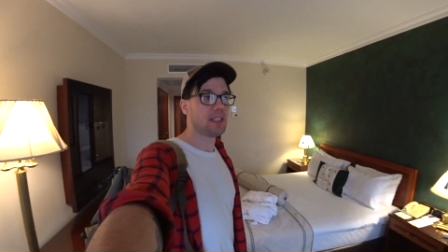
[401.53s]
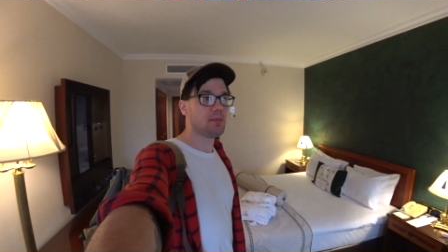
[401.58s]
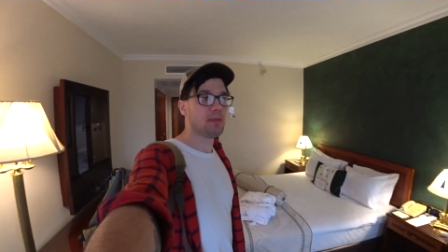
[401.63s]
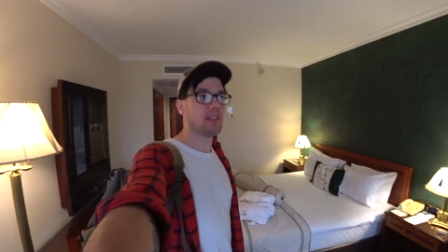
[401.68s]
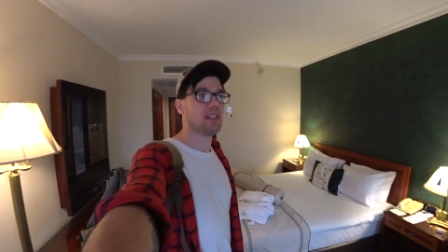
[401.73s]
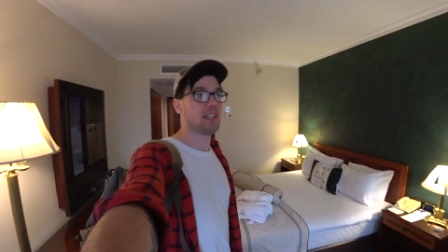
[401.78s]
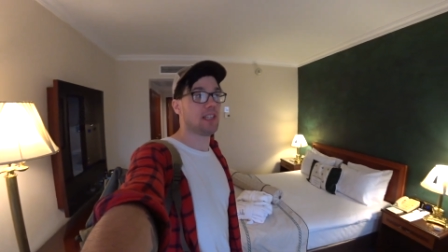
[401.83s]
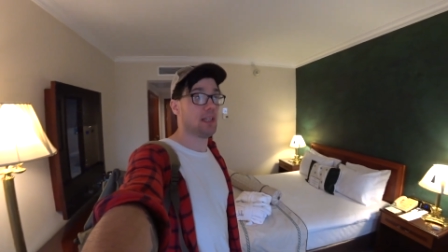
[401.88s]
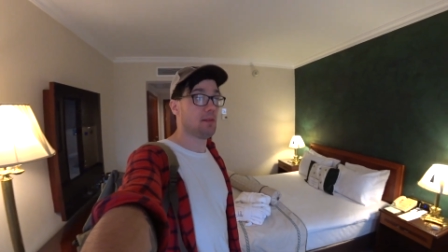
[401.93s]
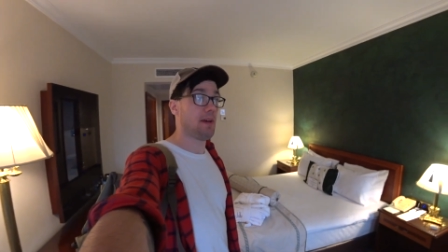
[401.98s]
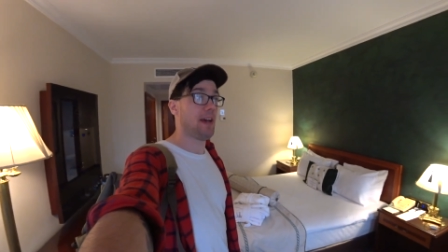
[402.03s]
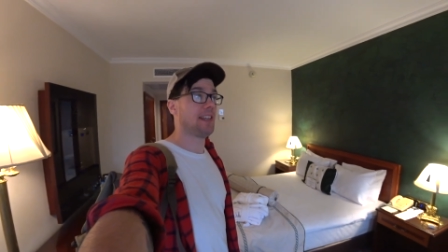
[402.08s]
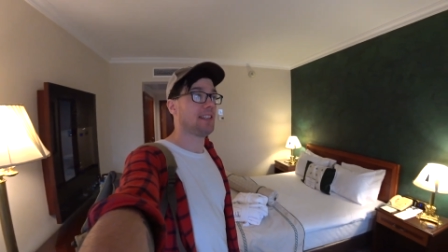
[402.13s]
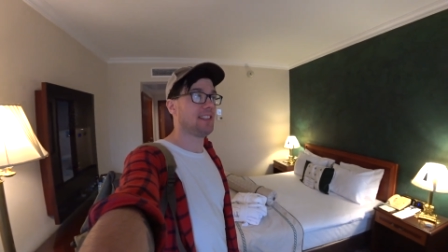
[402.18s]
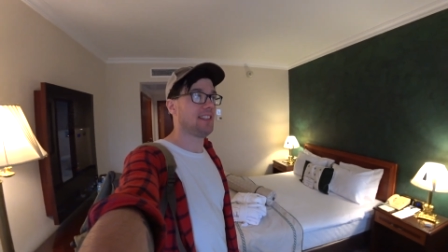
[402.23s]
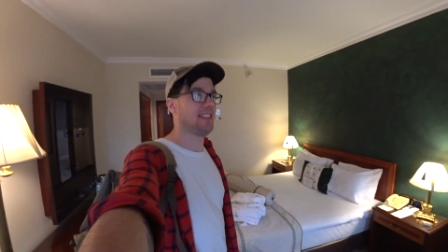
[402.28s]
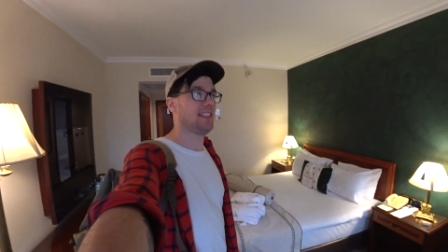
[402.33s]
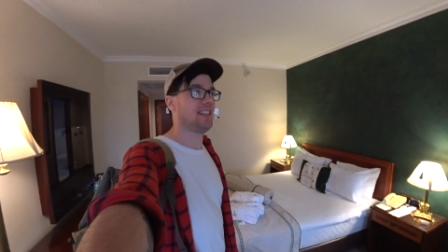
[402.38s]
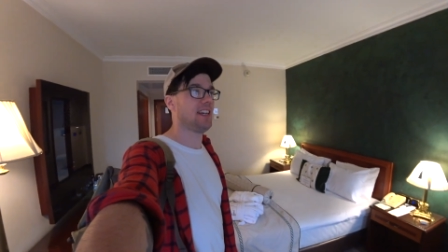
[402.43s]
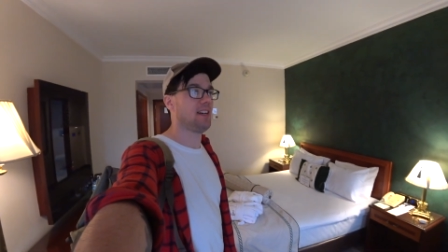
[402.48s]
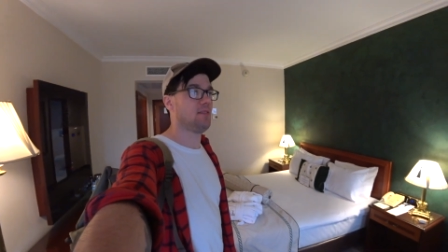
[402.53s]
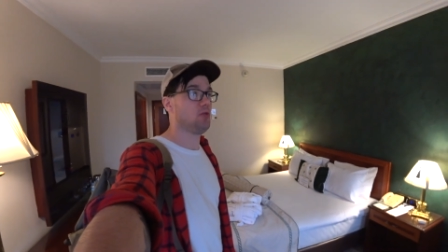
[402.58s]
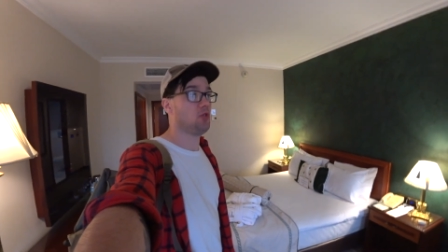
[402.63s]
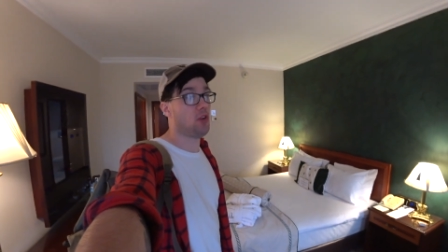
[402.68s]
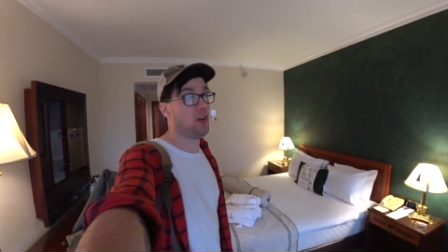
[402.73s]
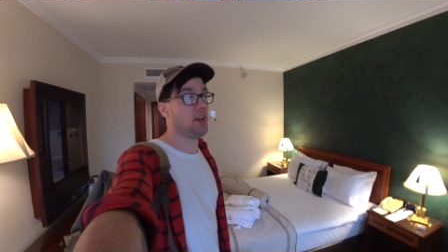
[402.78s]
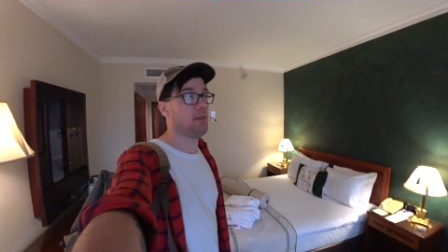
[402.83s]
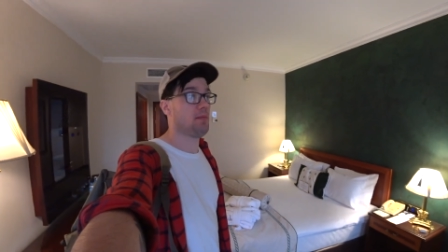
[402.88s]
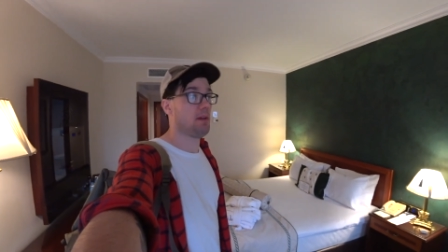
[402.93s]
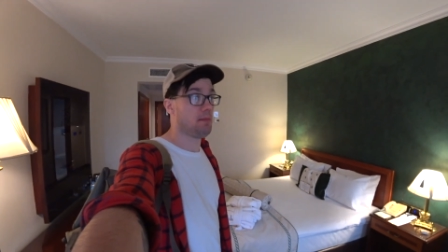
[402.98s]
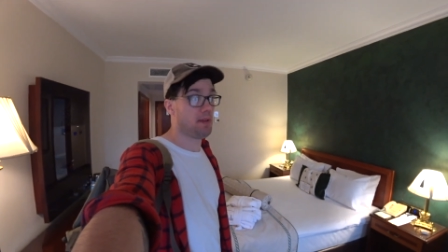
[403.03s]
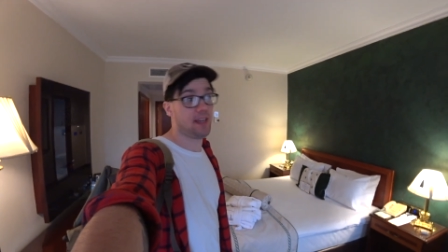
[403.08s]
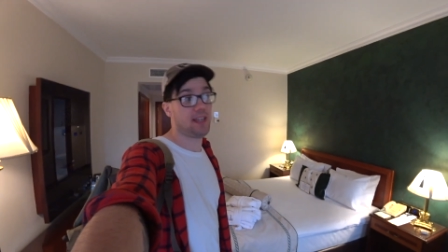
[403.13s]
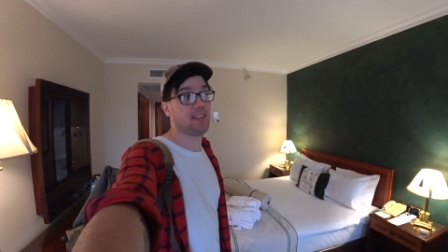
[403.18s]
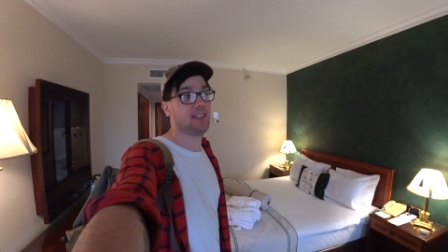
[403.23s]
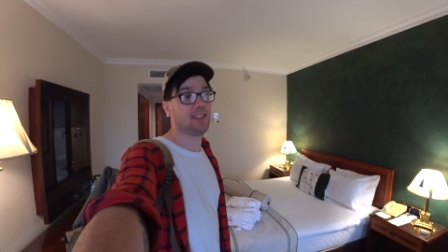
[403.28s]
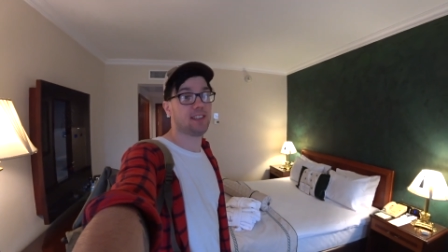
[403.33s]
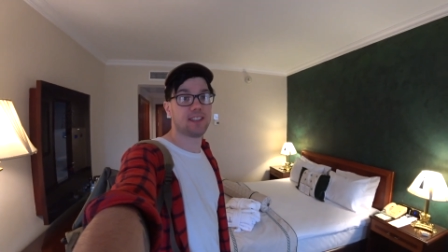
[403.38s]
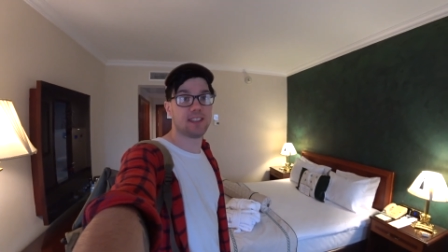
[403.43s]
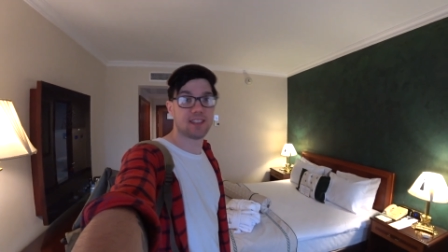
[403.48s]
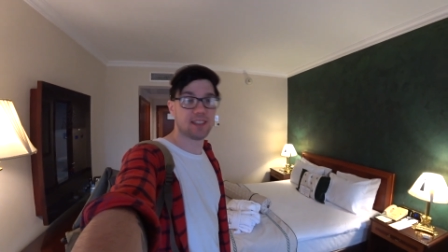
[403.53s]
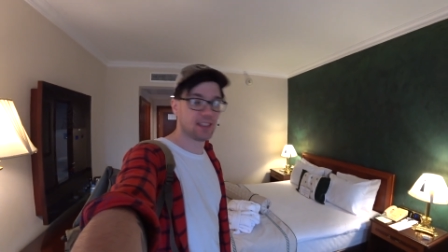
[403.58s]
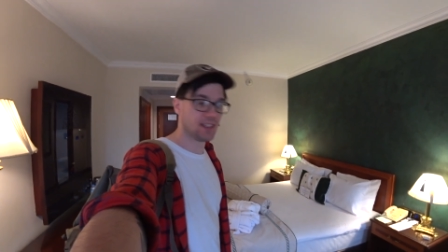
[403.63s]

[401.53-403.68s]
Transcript: to be cinematic. I'm trying my best.